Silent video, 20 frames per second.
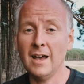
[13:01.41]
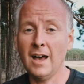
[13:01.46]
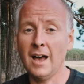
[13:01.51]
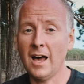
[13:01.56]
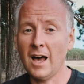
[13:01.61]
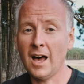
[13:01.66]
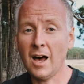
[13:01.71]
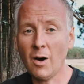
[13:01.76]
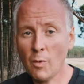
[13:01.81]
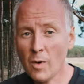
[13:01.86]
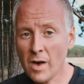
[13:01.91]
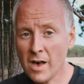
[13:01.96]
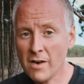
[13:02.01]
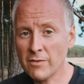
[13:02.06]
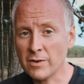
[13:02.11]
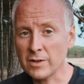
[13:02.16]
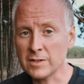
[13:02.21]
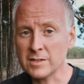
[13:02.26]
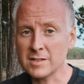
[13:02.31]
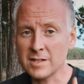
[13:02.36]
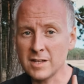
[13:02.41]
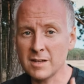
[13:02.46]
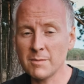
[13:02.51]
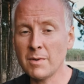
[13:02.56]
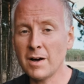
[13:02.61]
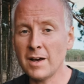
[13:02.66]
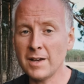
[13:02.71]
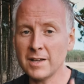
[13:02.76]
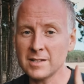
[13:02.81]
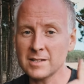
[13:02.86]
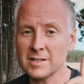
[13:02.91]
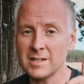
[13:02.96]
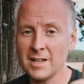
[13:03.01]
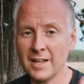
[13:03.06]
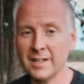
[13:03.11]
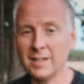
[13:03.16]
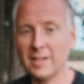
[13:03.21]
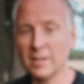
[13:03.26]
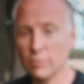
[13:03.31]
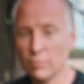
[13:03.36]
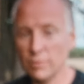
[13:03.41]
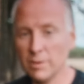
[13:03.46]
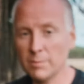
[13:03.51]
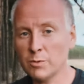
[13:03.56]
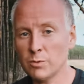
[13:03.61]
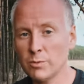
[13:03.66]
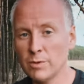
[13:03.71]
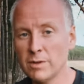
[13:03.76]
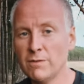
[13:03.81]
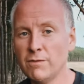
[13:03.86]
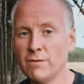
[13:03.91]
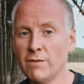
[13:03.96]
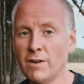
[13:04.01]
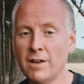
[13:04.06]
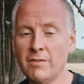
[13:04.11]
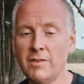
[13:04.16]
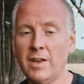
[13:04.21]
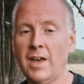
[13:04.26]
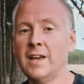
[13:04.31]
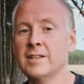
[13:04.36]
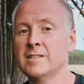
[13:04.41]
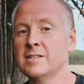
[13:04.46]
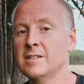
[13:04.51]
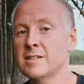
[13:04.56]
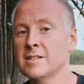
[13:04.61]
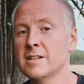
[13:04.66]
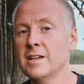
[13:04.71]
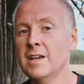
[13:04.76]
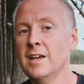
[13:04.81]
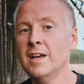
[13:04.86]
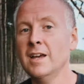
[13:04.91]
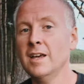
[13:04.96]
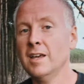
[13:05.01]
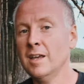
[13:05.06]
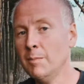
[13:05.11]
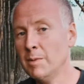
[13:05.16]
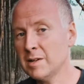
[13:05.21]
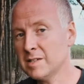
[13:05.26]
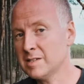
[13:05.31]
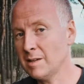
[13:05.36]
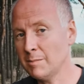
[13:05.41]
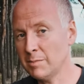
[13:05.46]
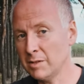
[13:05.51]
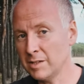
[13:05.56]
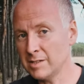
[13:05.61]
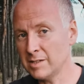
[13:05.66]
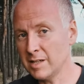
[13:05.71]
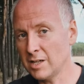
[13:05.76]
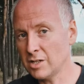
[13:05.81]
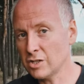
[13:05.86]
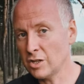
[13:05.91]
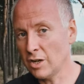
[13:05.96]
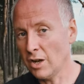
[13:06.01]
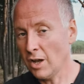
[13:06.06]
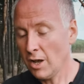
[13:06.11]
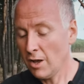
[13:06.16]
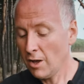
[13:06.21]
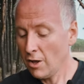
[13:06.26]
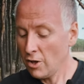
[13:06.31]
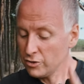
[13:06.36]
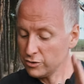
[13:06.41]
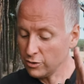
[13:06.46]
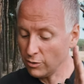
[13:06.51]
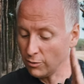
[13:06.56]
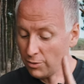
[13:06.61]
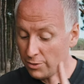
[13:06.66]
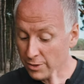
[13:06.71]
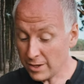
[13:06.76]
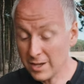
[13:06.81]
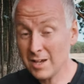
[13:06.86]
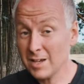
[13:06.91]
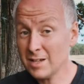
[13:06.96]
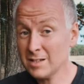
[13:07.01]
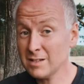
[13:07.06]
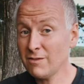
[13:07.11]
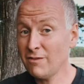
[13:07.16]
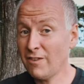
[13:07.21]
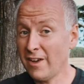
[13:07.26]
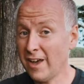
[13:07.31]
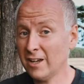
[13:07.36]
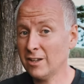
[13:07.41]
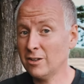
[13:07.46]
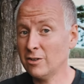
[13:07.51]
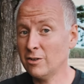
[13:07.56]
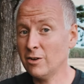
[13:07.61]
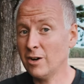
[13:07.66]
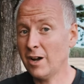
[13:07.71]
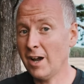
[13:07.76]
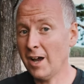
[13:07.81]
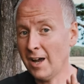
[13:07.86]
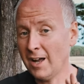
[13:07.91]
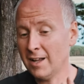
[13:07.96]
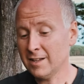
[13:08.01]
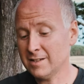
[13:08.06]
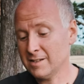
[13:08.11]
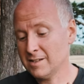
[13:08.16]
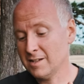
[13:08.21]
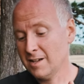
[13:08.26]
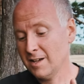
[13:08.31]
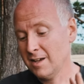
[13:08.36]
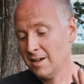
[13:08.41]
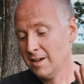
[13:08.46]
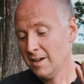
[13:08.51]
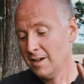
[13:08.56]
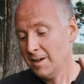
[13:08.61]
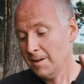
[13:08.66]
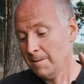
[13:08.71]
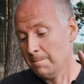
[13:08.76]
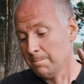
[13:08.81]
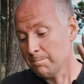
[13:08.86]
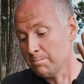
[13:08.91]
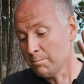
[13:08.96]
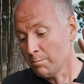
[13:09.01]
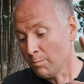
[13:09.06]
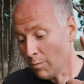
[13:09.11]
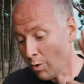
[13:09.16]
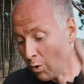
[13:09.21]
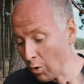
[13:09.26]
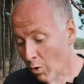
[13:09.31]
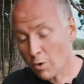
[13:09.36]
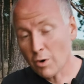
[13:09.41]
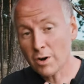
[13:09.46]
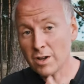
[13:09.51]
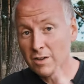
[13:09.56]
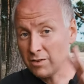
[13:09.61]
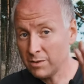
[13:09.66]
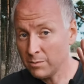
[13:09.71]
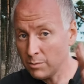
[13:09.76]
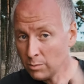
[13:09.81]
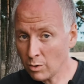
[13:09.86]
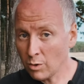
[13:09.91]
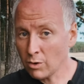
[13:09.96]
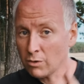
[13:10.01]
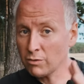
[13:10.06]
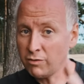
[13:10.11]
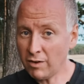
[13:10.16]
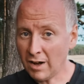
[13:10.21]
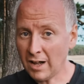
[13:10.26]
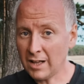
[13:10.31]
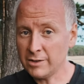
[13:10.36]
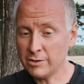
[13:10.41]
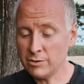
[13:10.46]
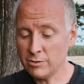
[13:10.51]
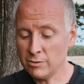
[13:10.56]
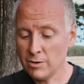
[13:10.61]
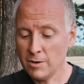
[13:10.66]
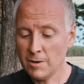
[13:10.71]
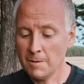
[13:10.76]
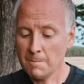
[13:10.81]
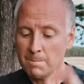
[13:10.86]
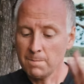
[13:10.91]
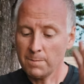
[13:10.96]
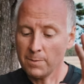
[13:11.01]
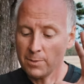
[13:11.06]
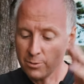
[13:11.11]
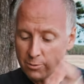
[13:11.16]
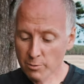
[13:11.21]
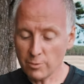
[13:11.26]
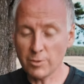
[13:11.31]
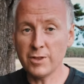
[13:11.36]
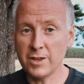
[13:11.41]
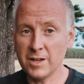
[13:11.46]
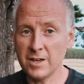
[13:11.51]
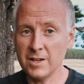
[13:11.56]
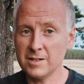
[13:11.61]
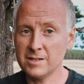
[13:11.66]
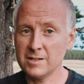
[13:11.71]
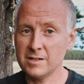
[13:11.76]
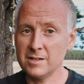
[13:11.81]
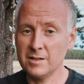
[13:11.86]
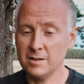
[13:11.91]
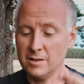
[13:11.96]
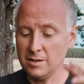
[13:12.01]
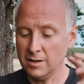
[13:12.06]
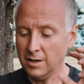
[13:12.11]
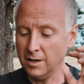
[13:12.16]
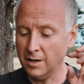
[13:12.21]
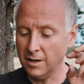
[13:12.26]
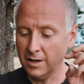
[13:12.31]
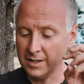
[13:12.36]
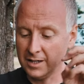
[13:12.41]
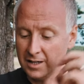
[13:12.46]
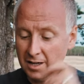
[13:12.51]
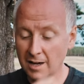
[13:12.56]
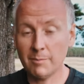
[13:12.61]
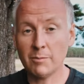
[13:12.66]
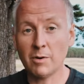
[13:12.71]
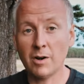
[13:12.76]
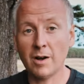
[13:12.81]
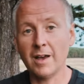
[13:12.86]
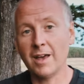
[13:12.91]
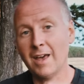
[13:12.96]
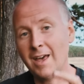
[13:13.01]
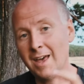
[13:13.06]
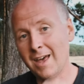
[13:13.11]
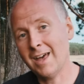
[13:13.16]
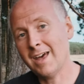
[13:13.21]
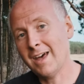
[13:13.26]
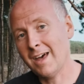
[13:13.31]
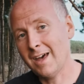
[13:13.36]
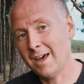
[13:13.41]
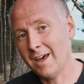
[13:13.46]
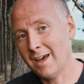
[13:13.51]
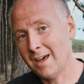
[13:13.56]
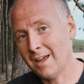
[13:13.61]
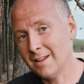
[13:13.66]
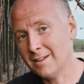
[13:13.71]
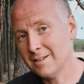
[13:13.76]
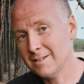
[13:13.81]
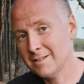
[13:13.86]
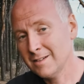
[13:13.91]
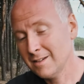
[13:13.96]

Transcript: However, Sigma is not equipped with 5-axis image stabilization. So this factor adds even more value to this camera and